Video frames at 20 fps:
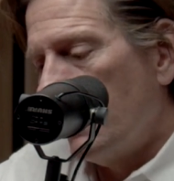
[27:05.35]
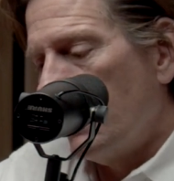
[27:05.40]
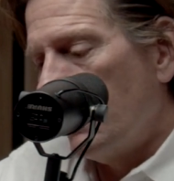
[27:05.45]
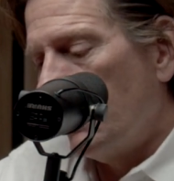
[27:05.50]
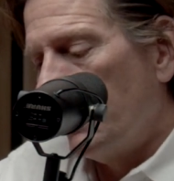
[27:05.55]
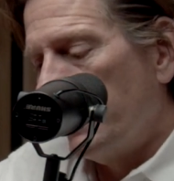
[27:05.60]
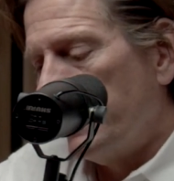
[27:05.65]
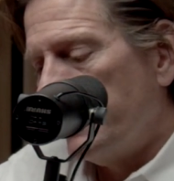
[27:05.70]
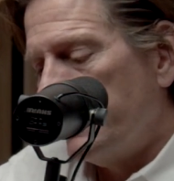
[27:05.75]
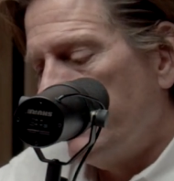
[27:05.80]

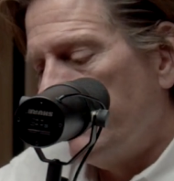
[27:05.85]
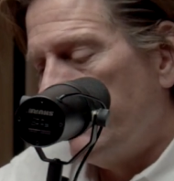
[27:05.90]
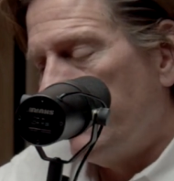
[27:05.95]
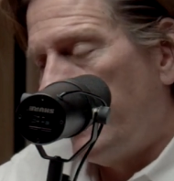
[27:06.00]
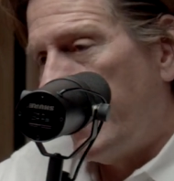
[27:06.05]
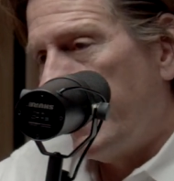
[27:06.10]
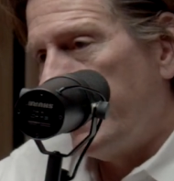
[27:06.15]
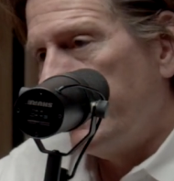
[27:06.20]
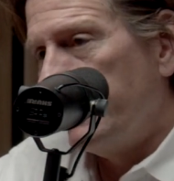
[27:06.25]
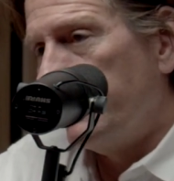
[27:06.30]
what
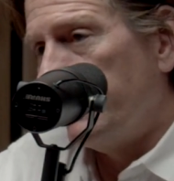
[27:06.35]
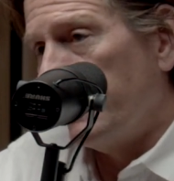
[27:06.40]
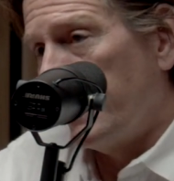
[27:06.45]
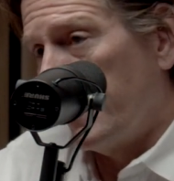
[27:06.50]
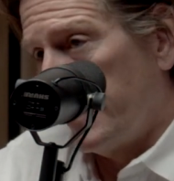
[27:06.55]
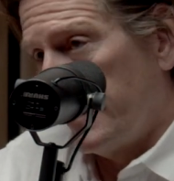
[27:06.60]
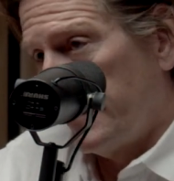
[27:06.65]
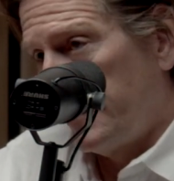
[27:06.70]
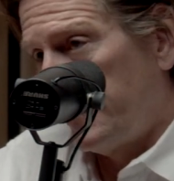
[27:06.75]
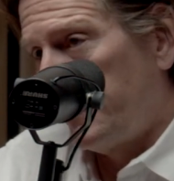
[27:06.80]
divides
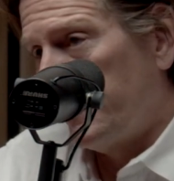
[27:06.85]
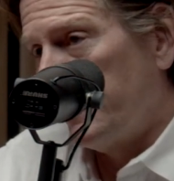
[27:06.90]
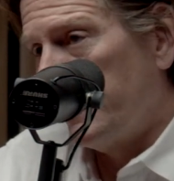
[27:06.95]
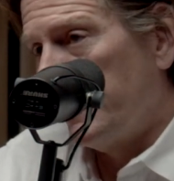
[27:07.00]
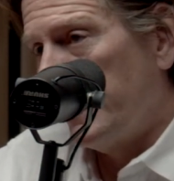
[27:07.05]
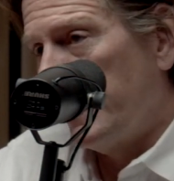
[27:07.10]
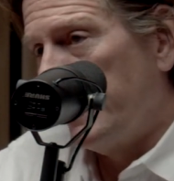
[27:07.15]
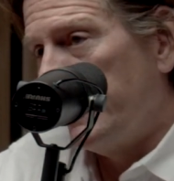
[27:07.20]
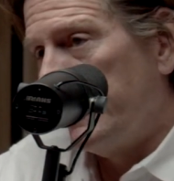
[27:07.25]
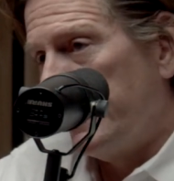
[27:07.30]
us
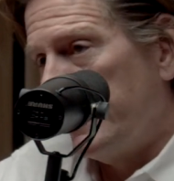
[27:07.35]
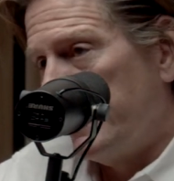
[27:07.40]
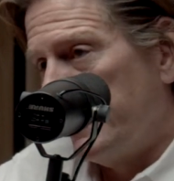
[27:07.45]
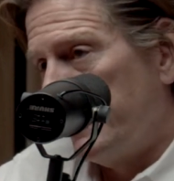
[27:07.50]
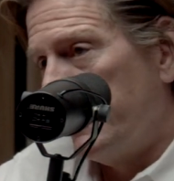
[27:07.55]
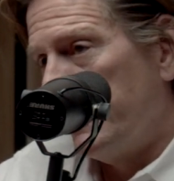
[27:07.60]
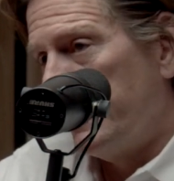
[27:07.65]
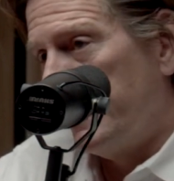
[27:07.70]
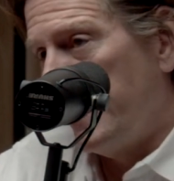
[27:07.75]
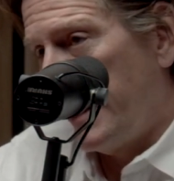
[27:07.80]
in the end
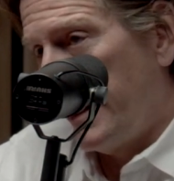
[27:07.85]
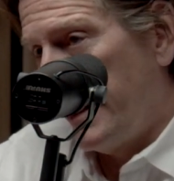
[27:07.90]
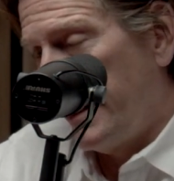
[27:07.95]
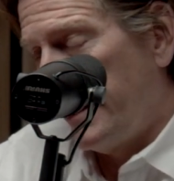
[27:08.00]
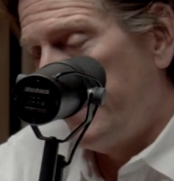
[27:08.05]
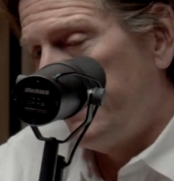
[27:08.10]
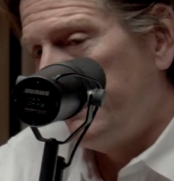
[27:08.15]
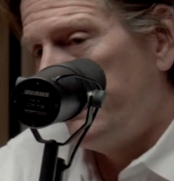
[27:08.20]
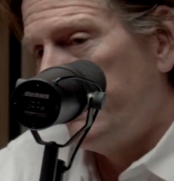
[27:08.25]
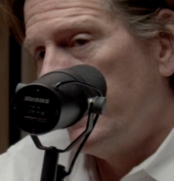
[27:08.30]
of the
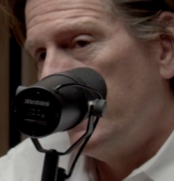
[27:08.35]
day